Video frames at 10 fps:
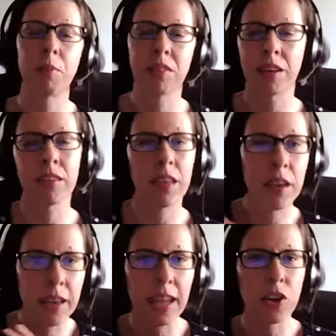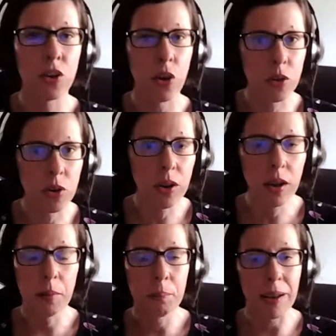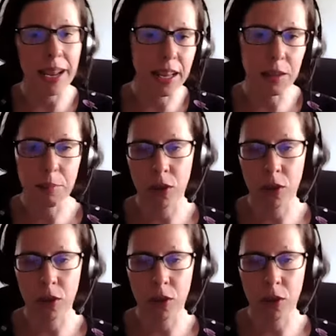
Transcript: But that's again another planning,